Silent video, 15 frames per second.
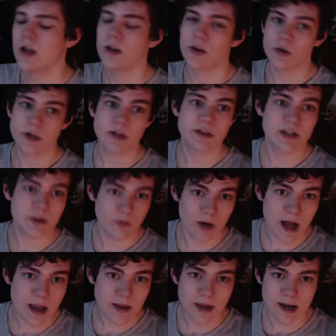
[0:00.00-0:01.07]
The only reason
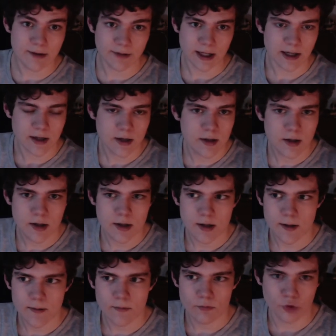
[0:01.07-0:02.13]
why they have like
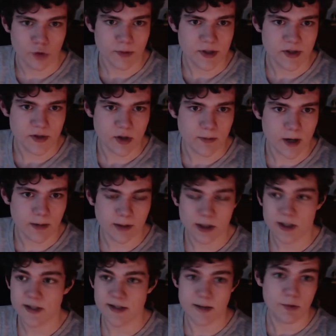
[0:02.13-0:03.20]
Roombas are so
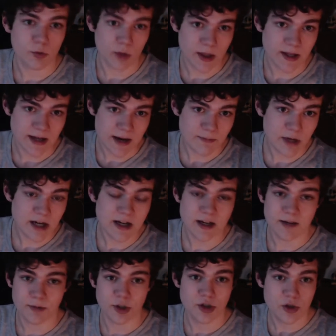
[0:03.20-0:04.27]
popular is number one the name brand, and
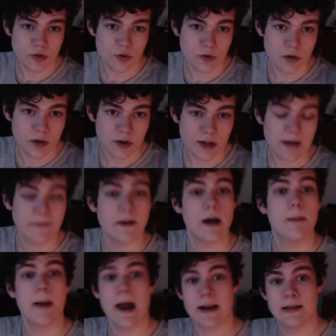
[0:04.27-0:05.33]
number two they have a
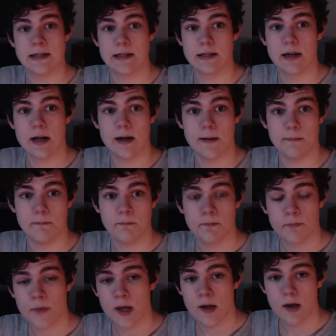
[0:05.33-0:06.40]
patented um,
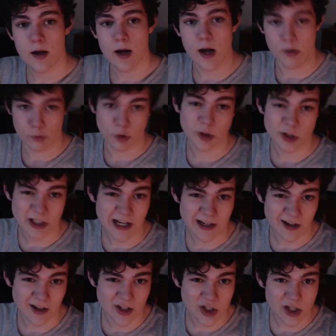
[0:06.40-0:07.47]
uh, roller
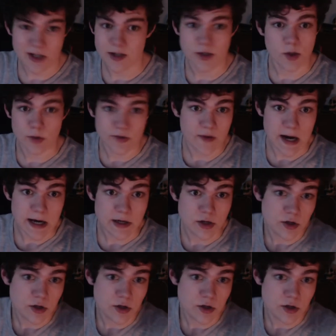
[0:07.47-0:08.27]
technology, and so it's fine.